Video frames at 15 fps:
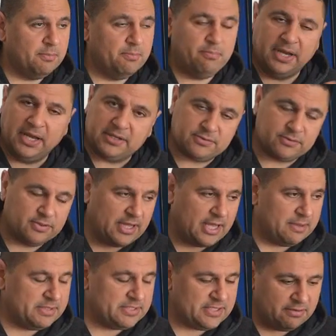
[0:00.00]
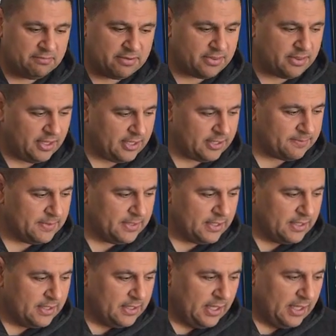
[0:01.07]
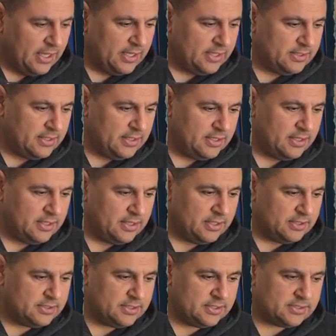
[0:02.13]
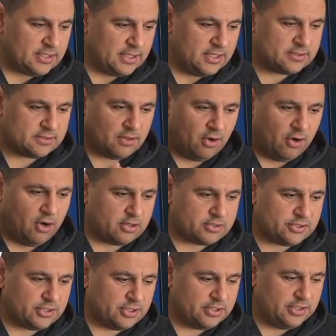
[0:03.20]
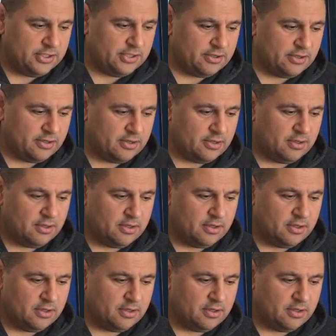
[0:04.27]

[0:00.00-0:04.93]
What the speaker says: battery damage, everything. And she says, auction here,